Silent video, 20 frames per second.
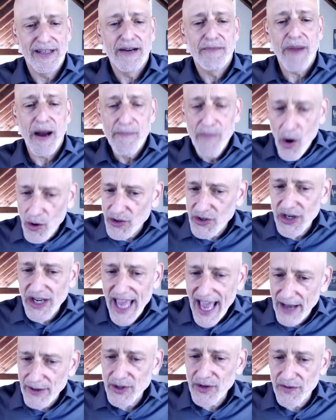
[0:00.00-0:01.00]
By most
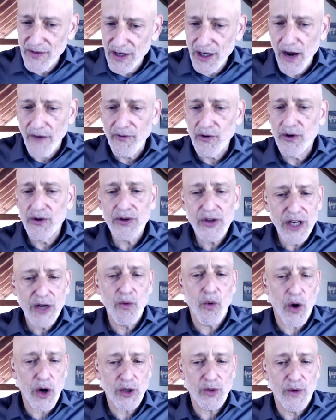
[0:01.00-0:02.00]
accounts of the governors he
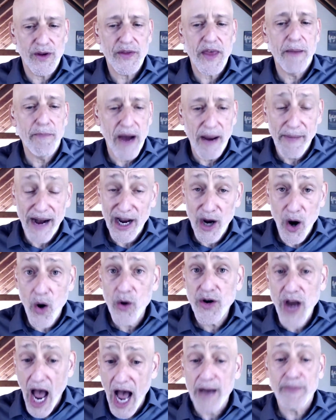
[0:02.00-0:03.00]
works with and by my
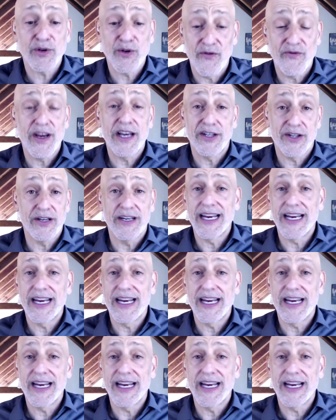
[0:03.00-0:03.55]
own observation,